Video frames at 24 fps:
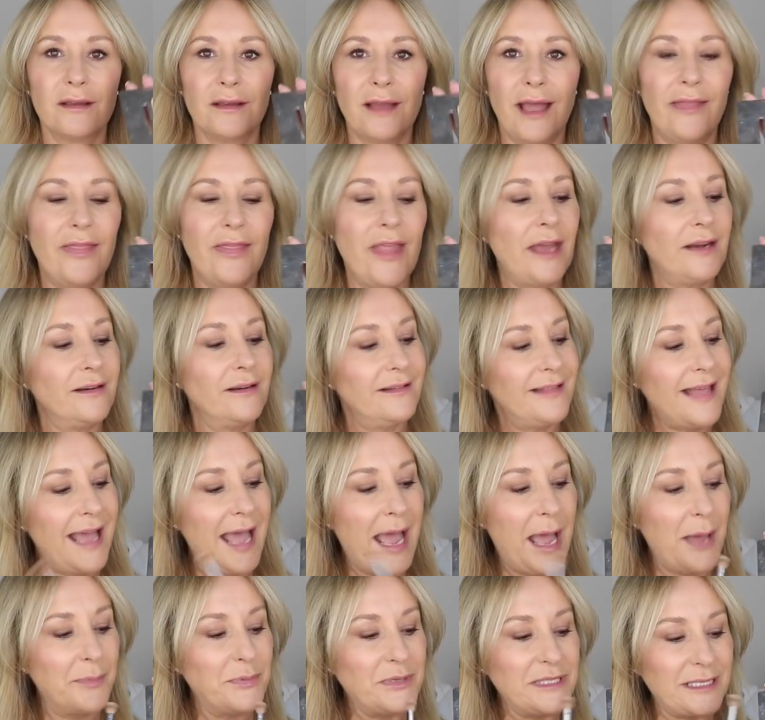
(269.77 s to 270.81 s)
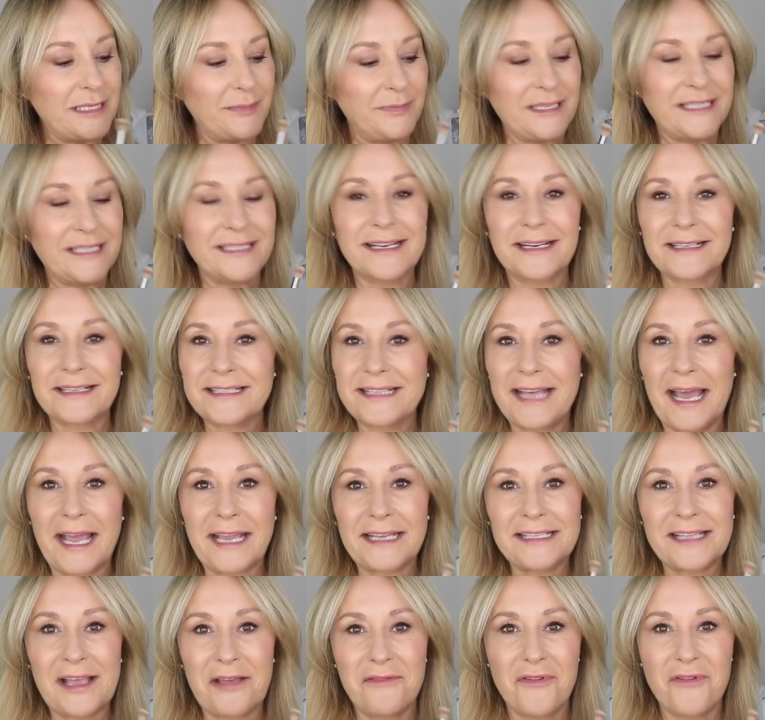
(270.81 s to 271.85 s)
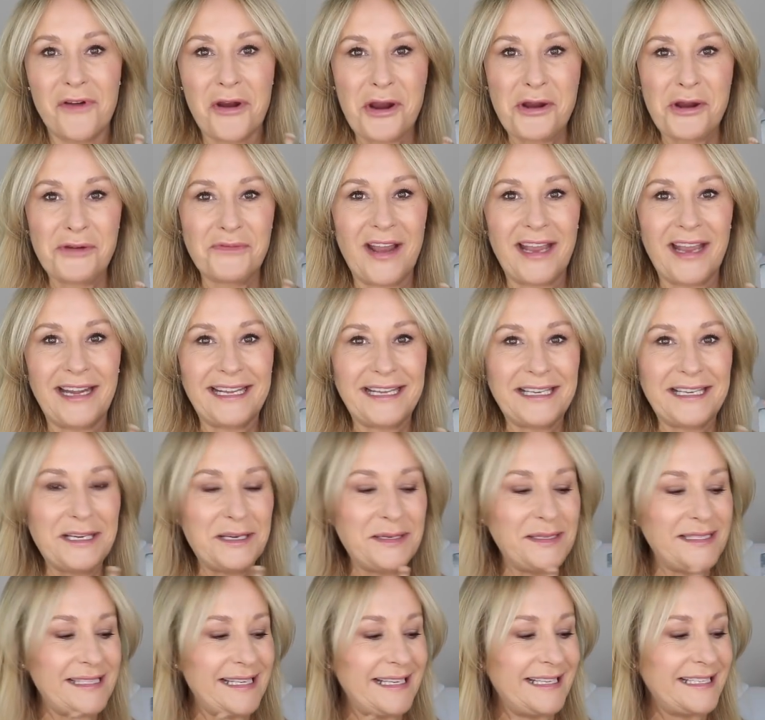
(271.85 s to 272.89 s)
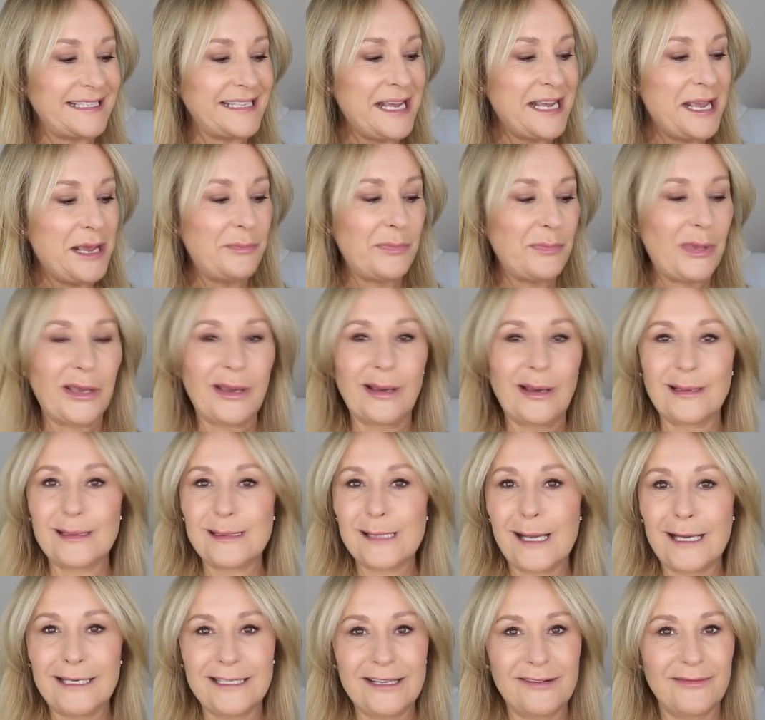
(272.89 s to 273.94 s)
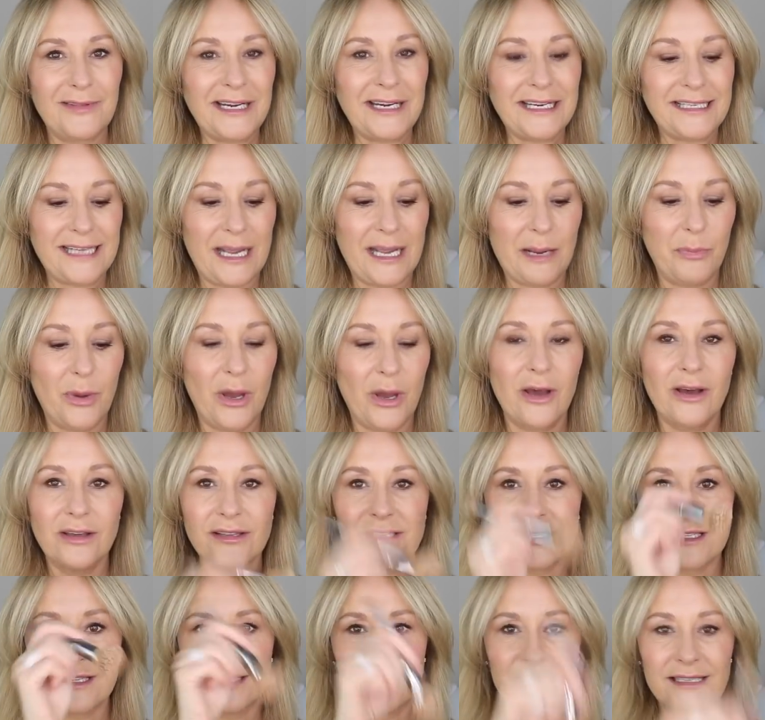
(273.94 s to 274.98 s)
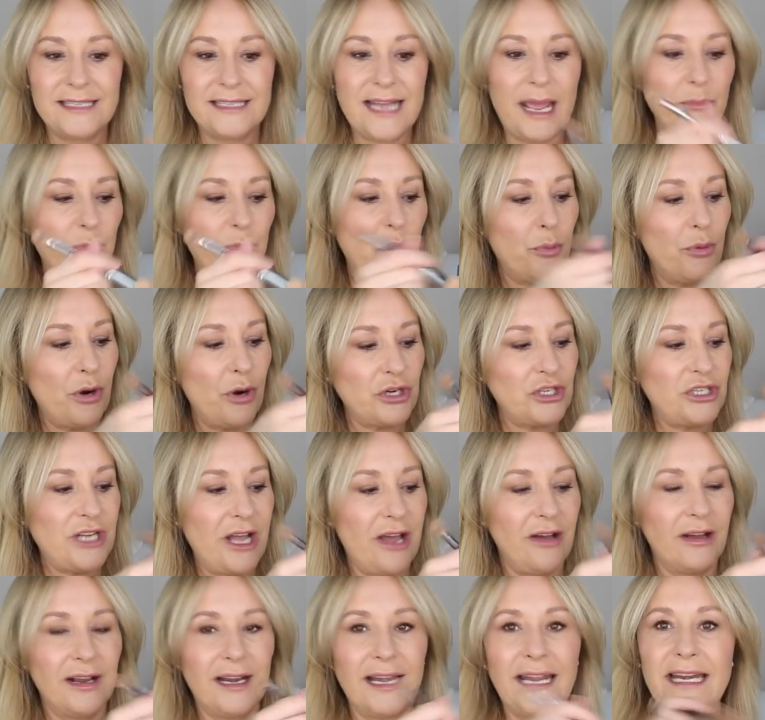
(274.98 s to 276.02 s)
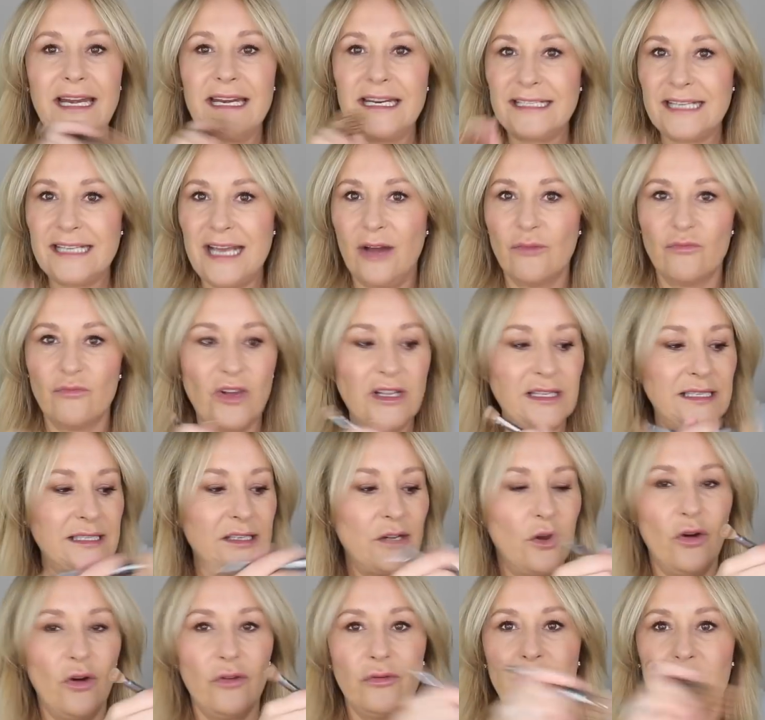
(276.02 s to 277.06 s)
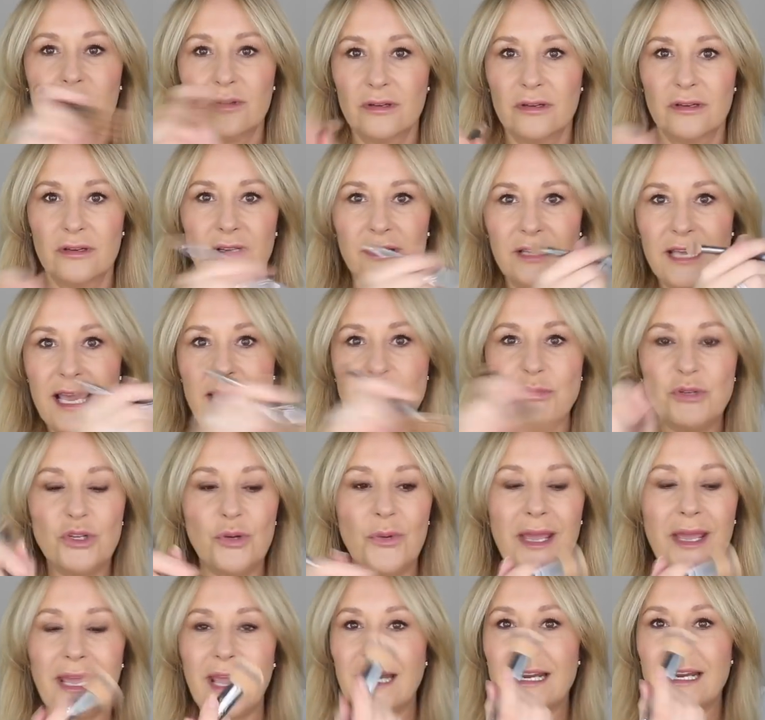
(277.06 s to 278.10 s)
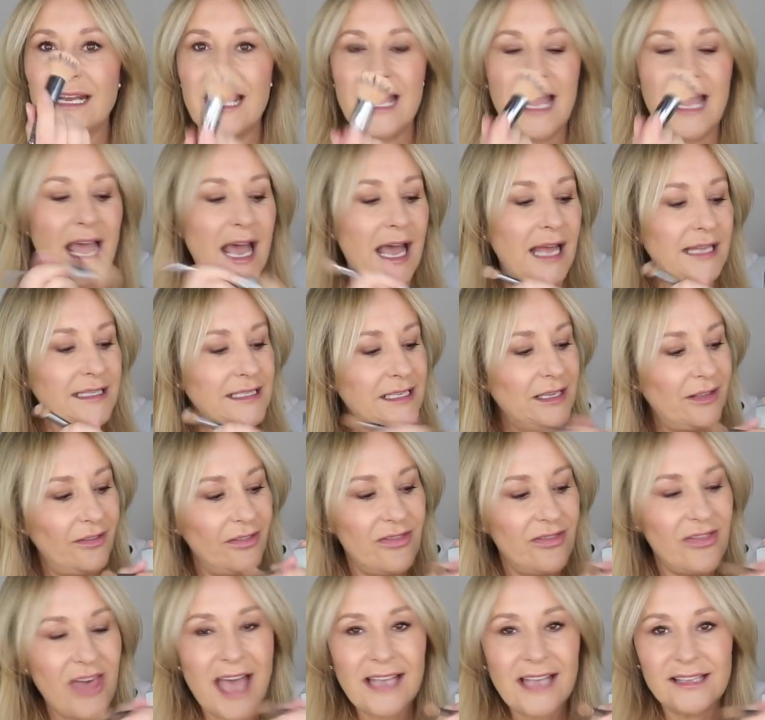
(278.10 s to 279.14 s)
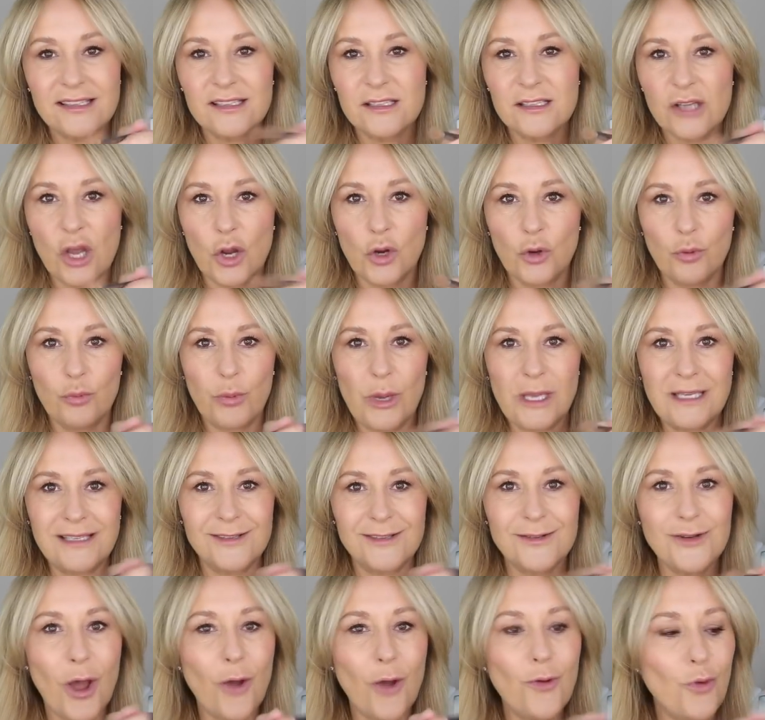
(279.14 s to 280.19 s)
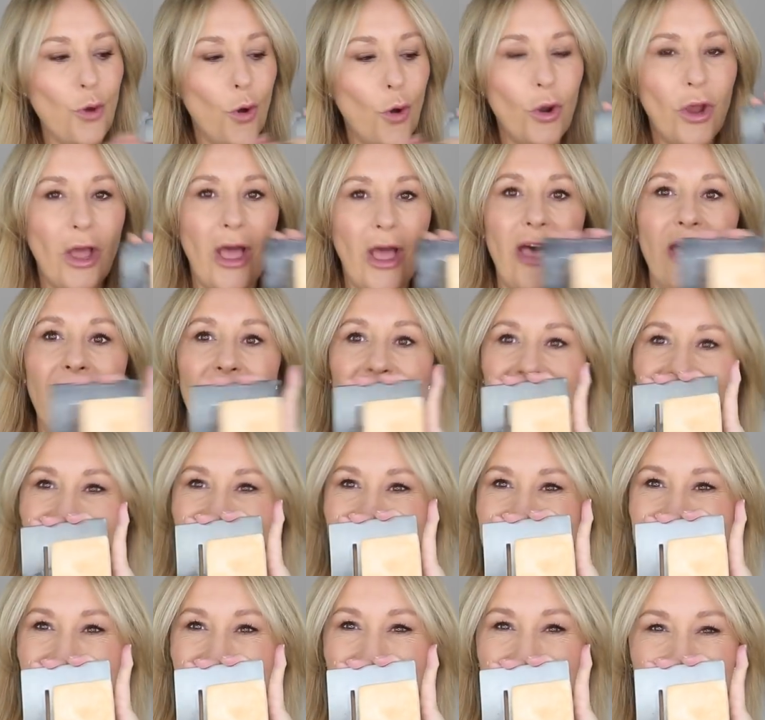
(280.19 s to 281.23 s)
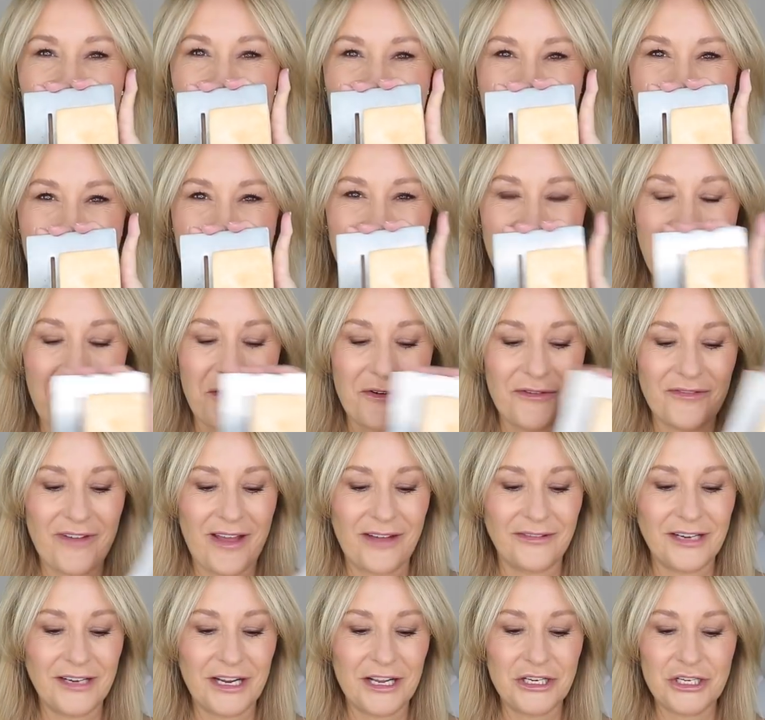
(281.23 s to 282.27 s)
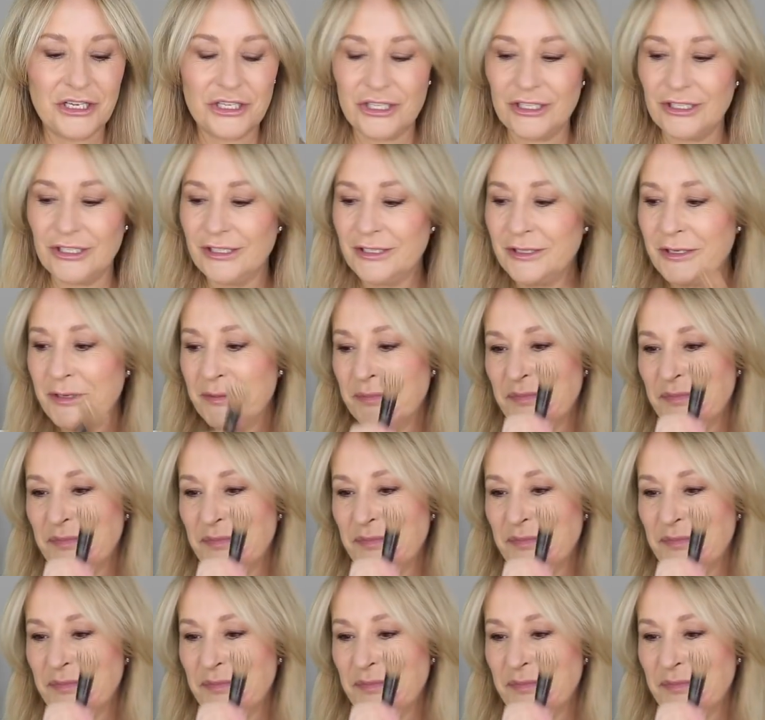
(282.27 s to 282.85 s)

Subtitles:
And then that happens to be stuck to that because I very rarely use it because I don't really take baths. Damp your brush down, clean it down, rinse it off. Keep doing it until that soap is no longer the colour of your foundation.